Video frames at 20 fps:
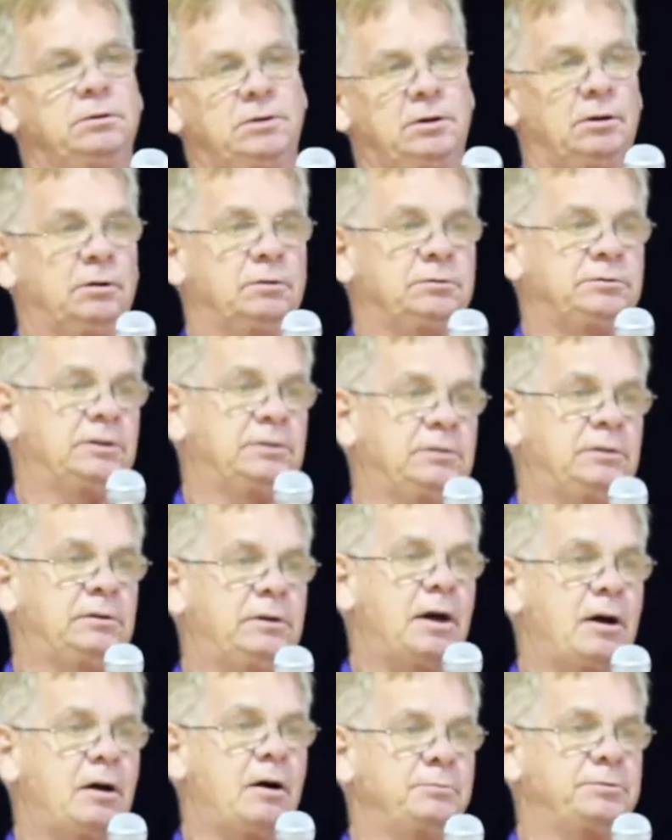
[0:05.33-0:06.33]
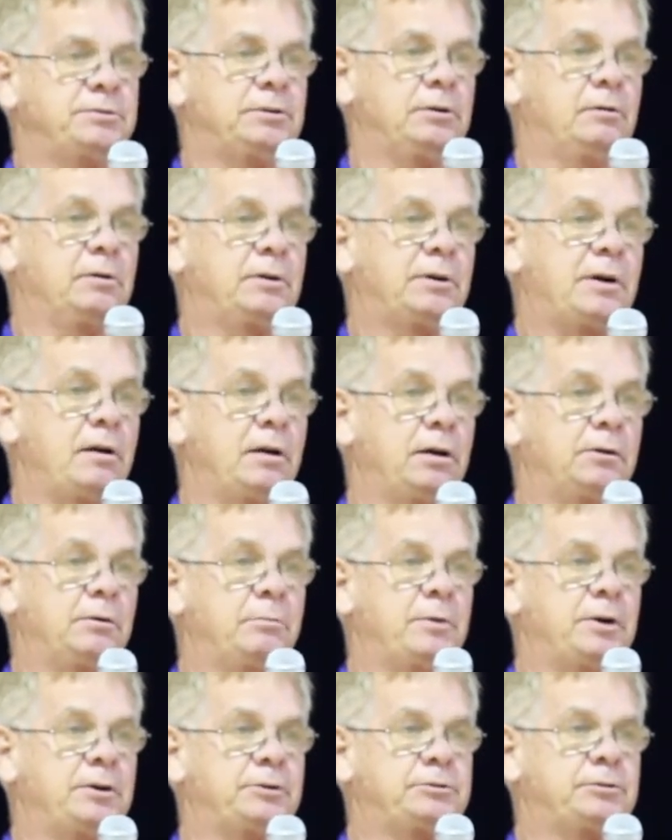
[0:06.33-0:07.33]
until now, County
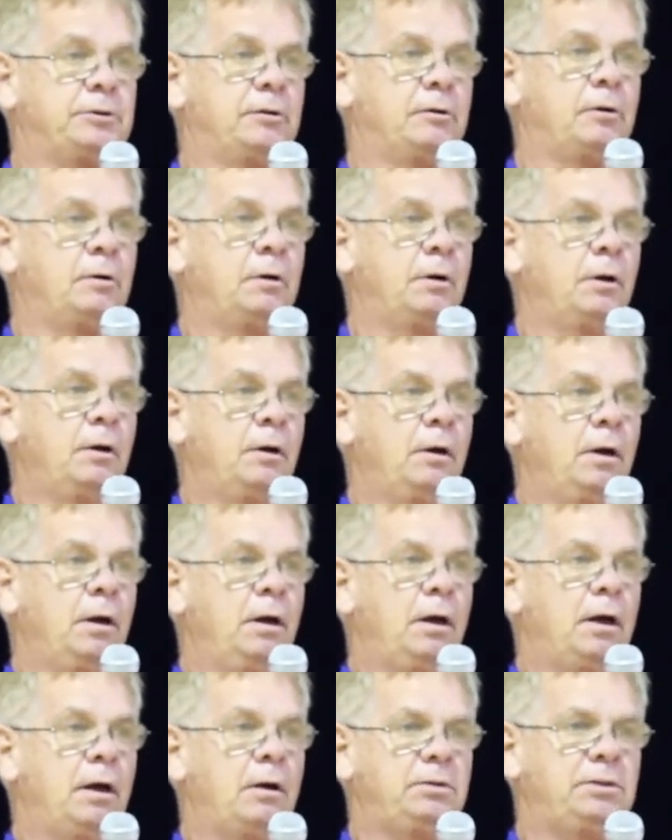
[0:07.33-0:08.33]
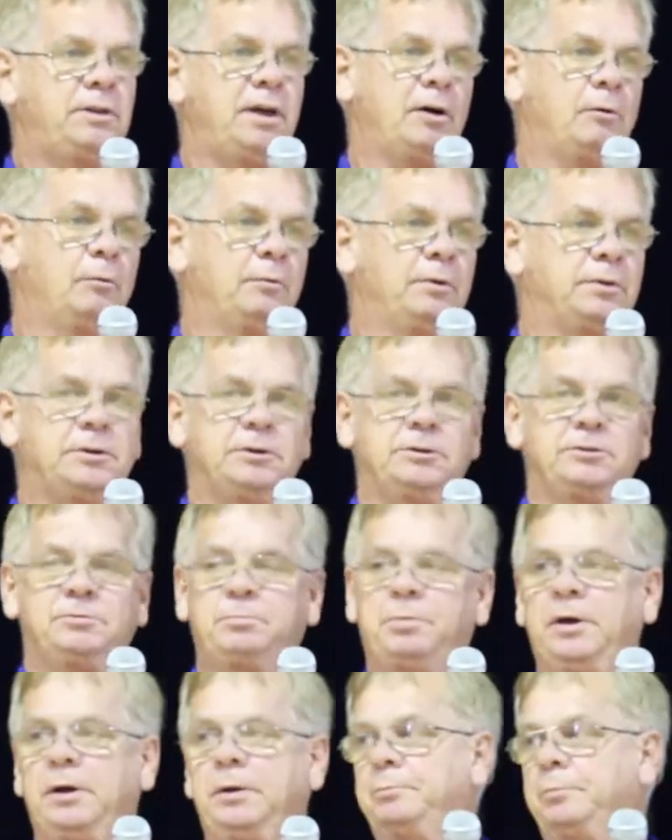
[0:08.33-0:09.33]
Commissioner, and dealt with these
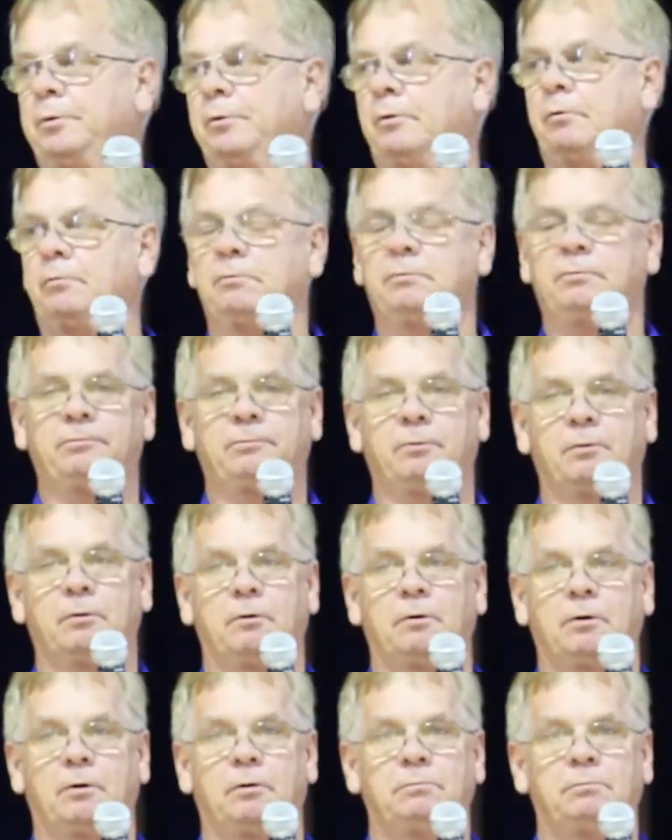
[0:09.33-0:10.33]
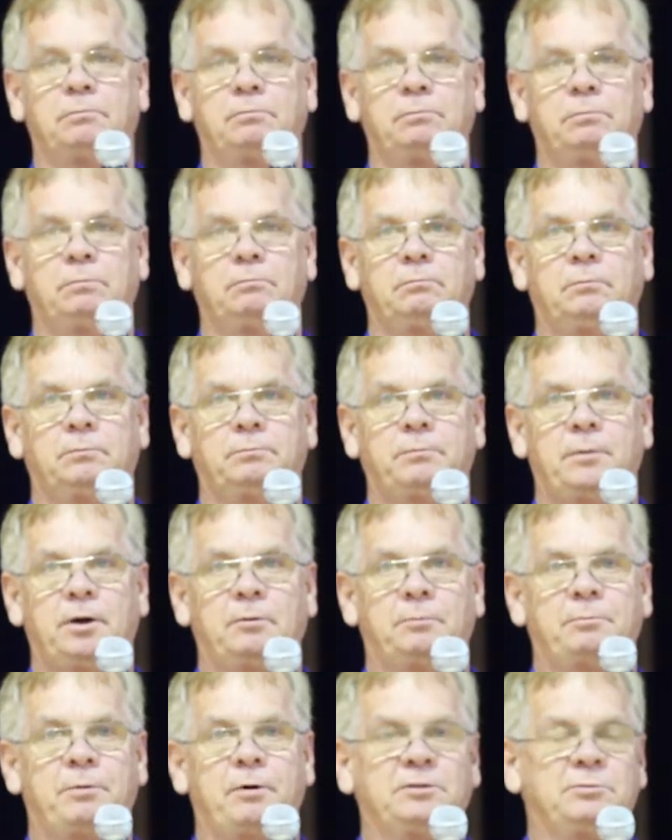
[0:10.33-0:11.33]
people for,
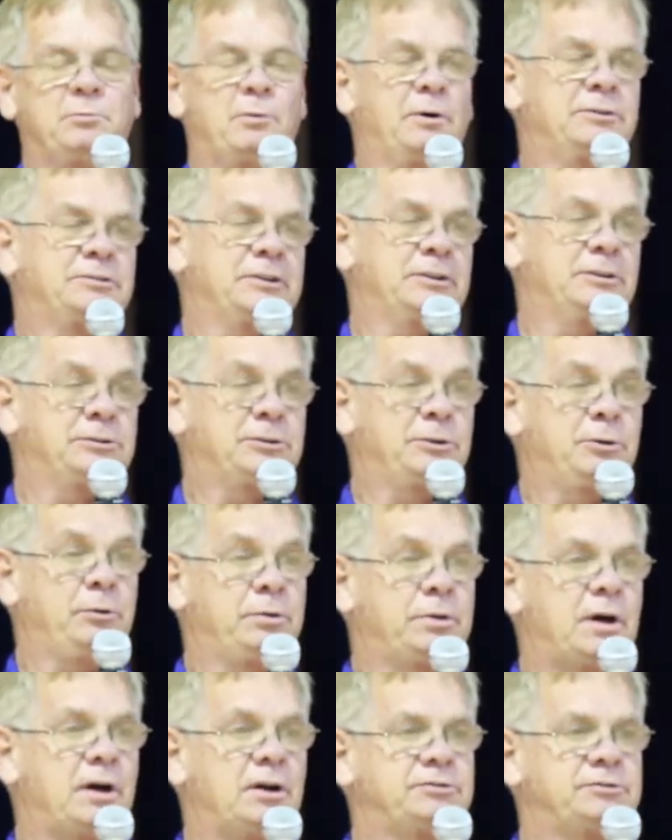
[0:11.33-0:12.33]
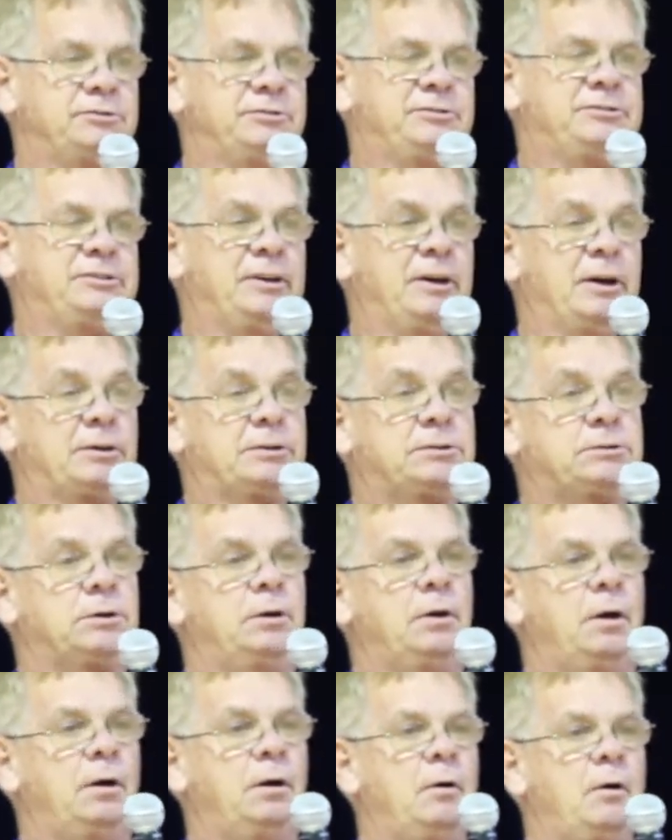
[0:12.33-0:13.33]
since
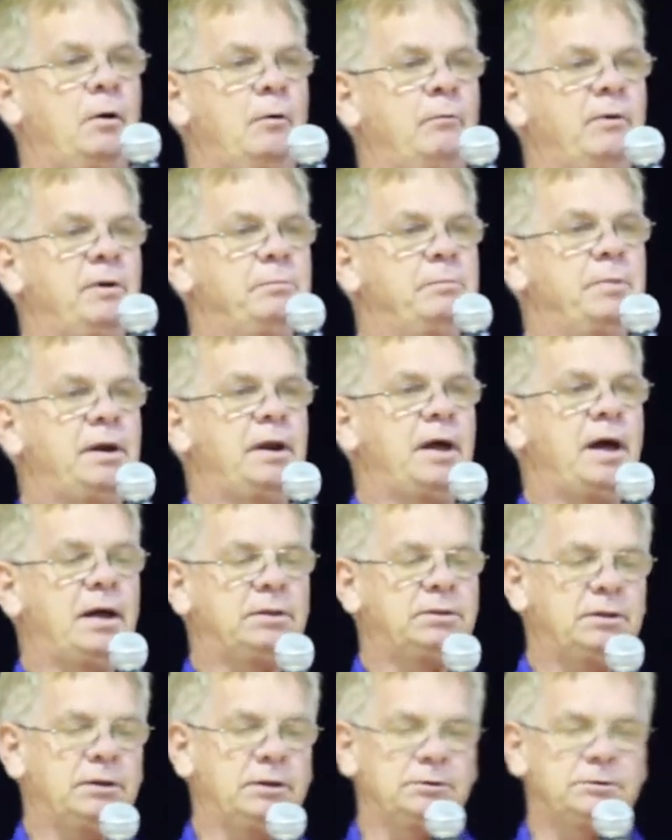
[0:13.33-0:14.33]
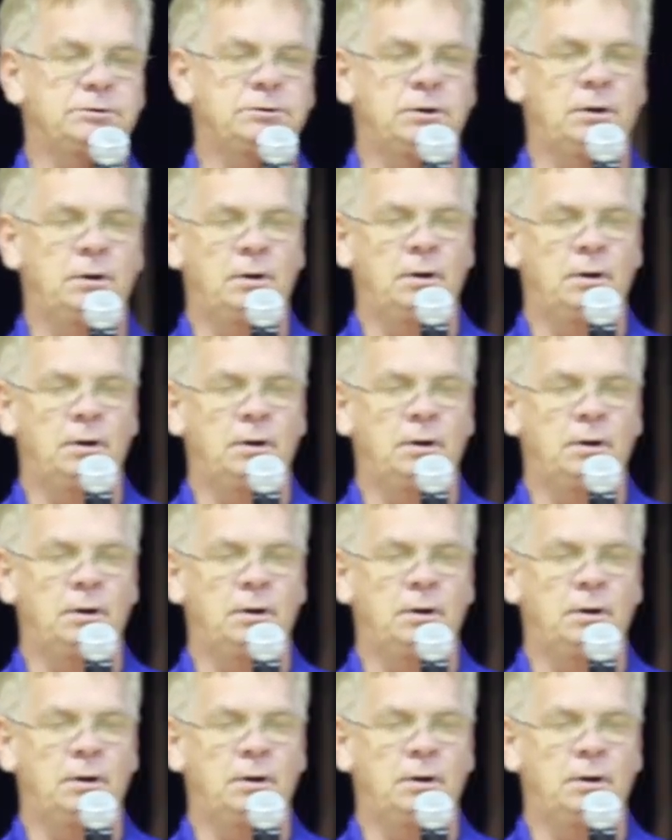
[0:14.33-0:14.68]
2006. We've been at this.